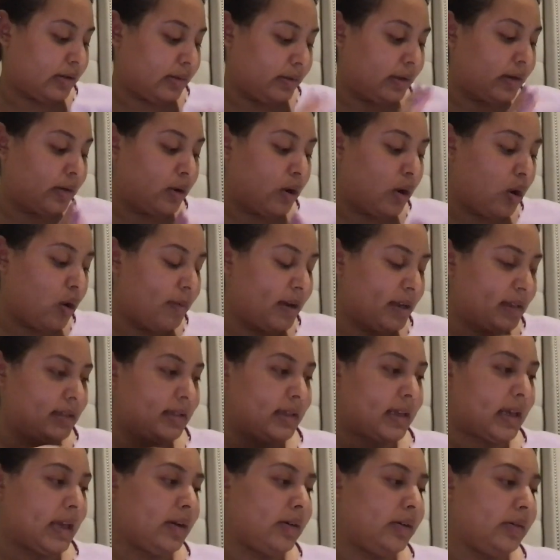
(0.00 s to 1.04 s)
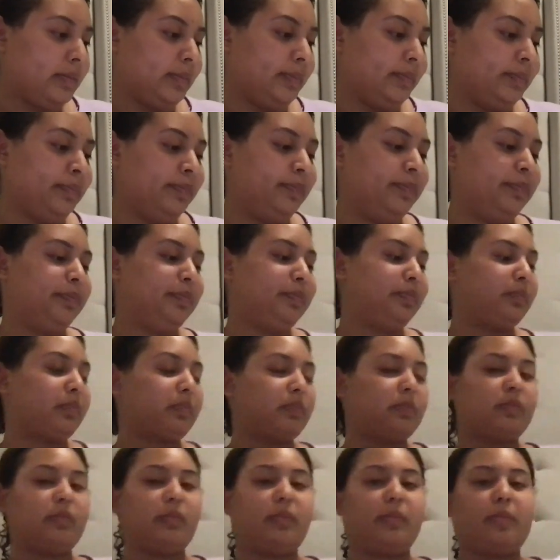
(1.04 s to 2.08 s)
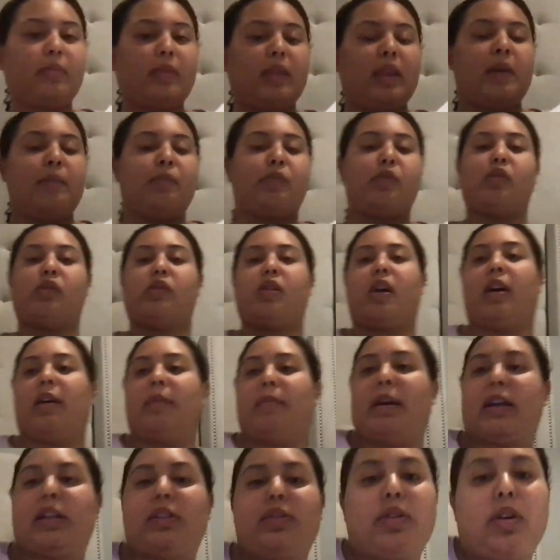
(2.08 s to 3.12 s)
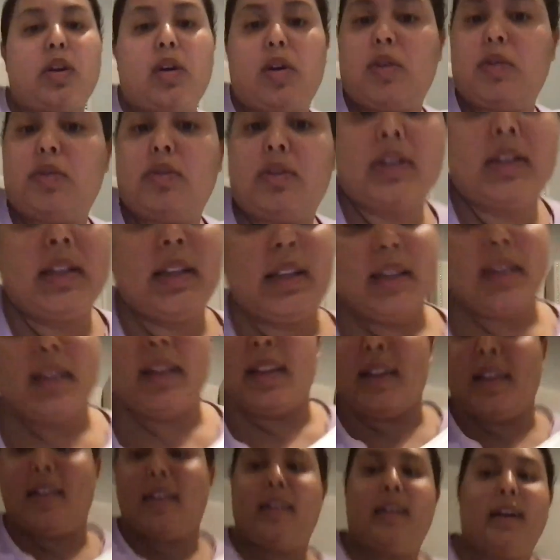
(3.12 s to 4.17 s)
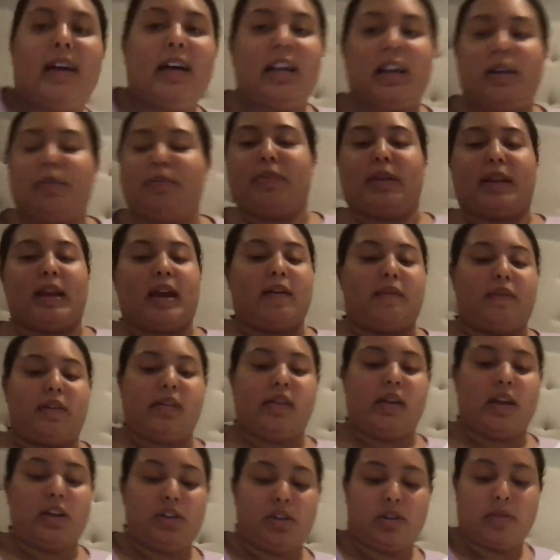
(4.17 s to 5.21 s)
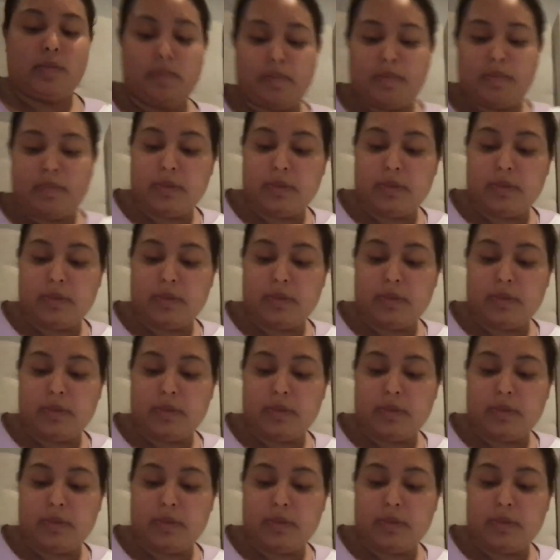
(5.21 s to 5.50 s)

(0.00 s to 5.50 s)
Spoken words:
glaucoma scale. I'm so sorry, my throat. I've been having such a